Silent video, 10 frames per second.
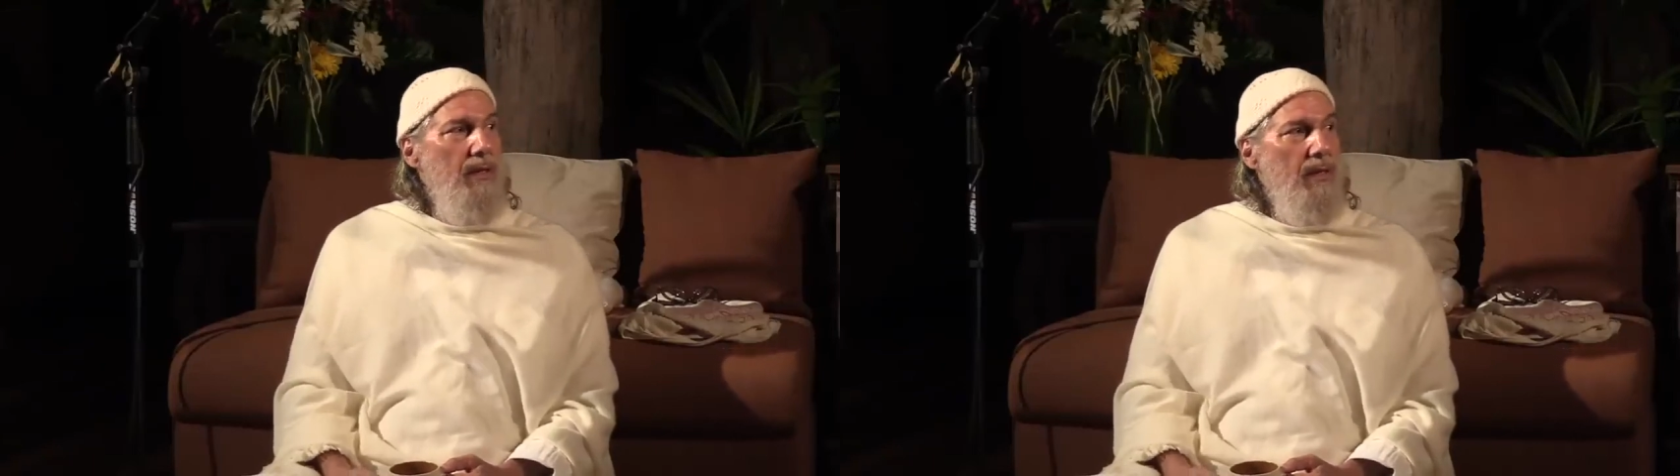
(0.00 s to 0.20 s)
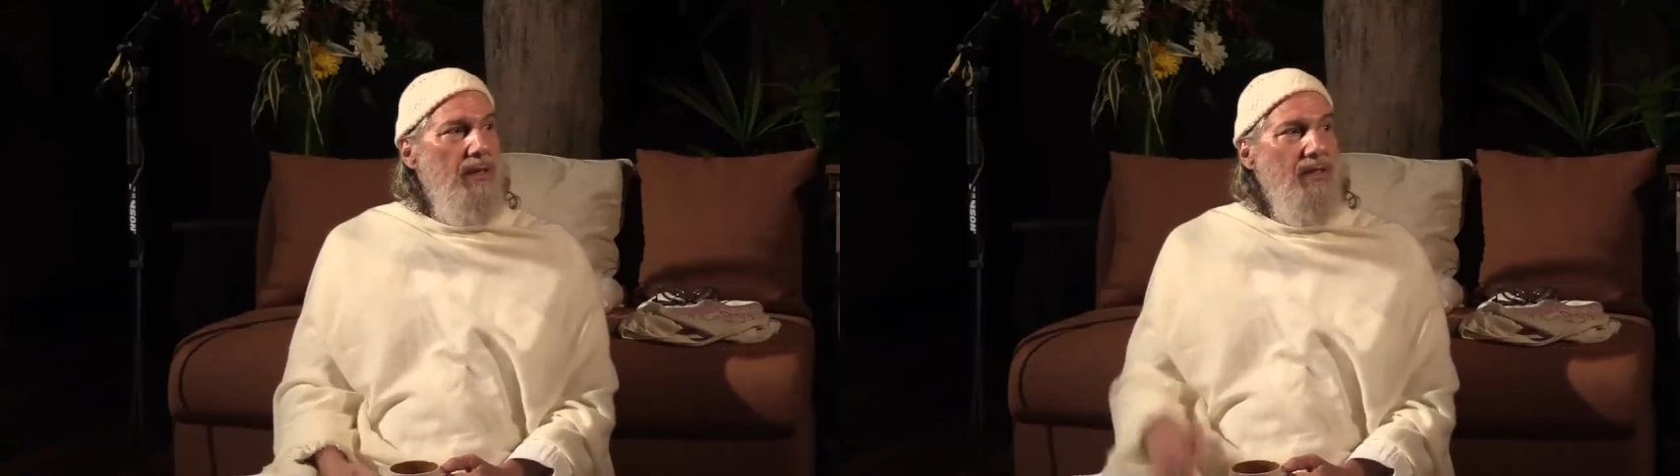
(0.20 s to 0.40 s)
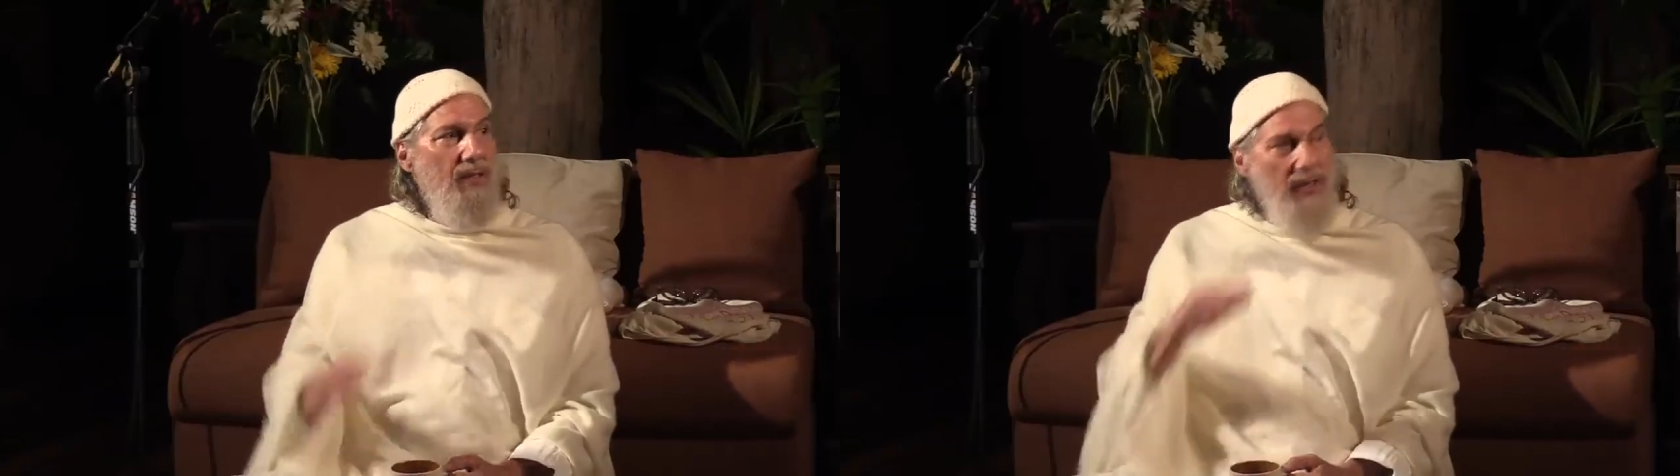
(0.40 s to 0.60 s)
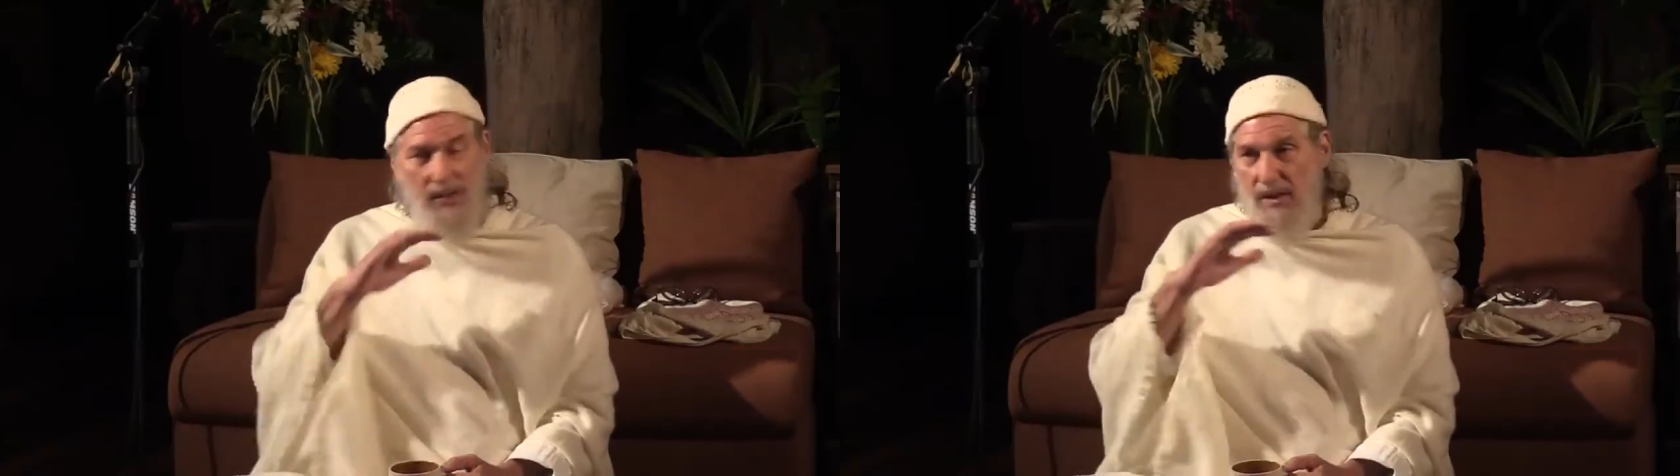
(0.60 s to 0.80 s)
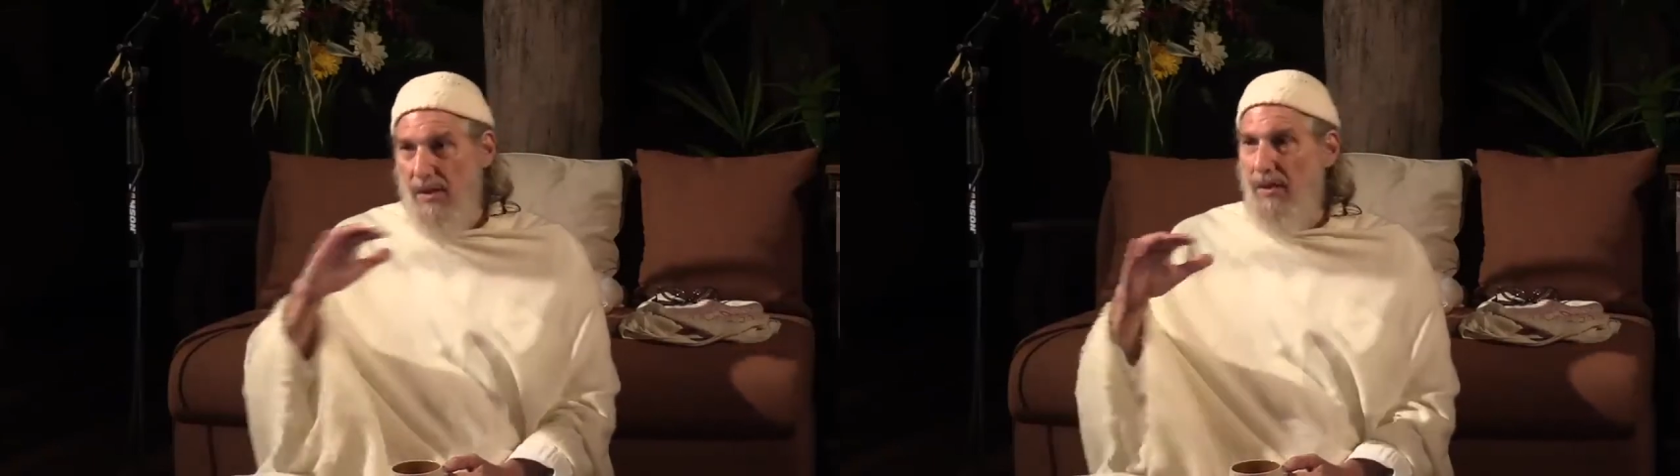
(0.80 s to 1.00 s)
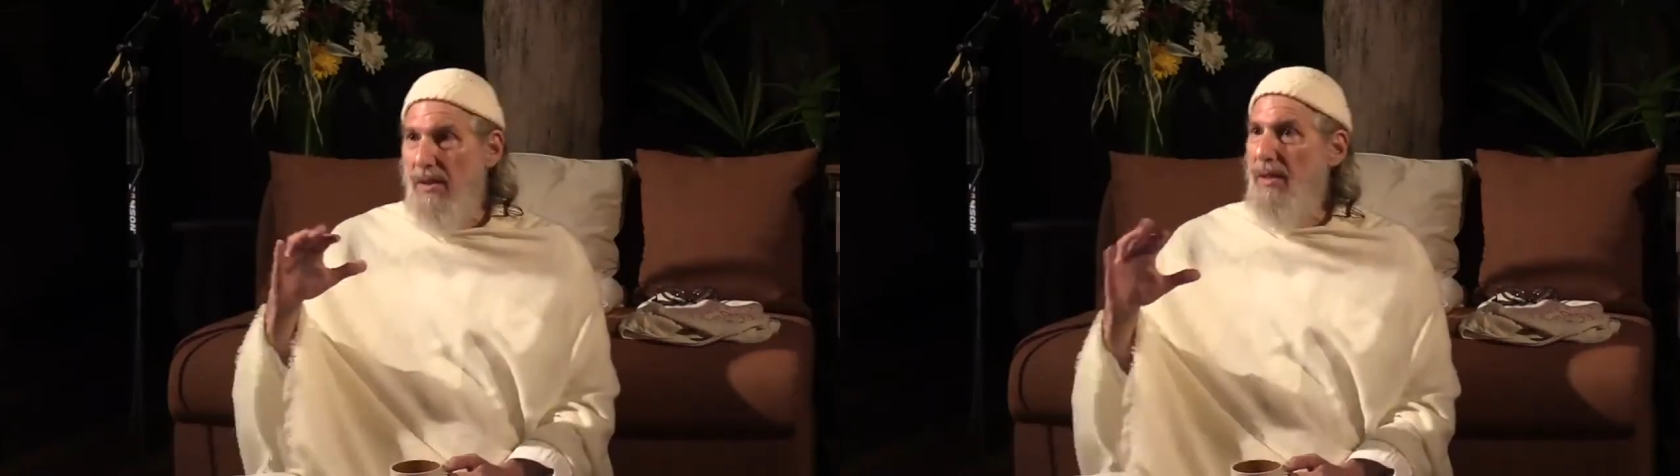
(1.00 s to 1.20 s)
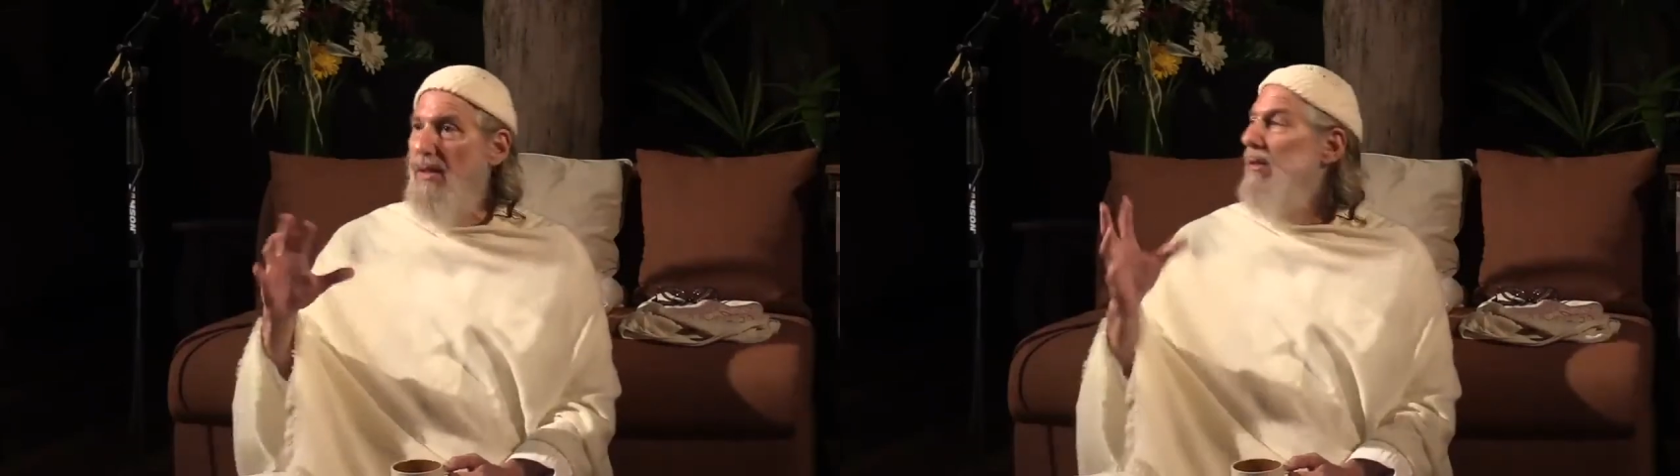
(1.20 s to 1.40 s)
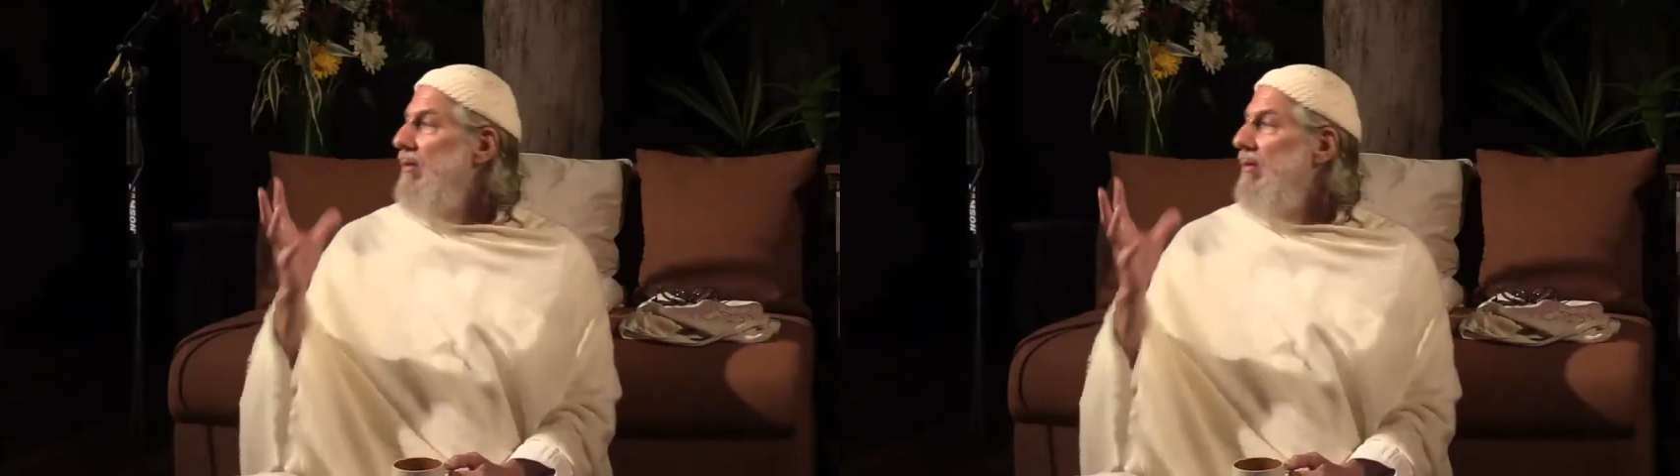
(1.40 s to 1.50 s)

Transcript: consistently